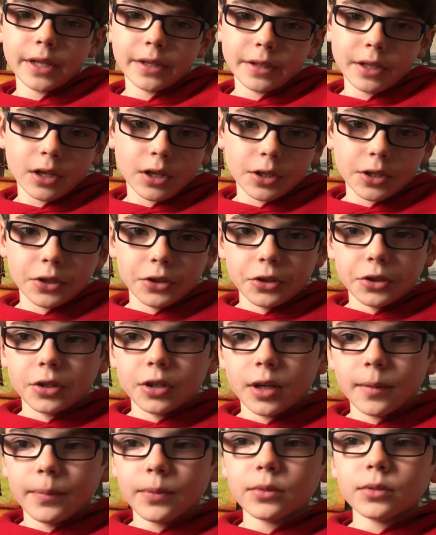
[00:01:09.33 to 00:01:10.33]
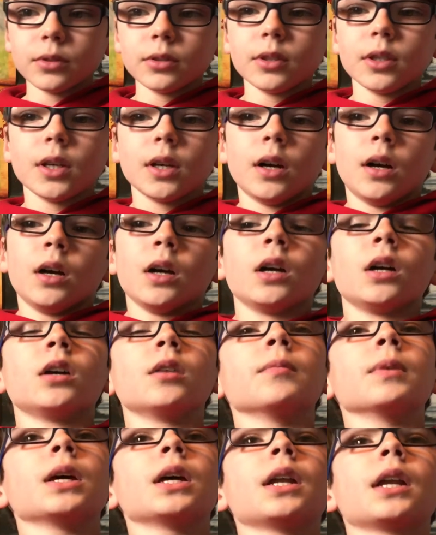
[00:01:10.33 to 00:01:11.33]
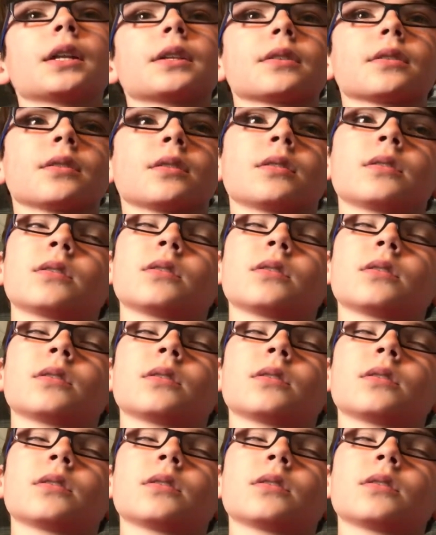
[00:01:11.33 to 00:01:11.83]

that they are a good couple. Um, and it's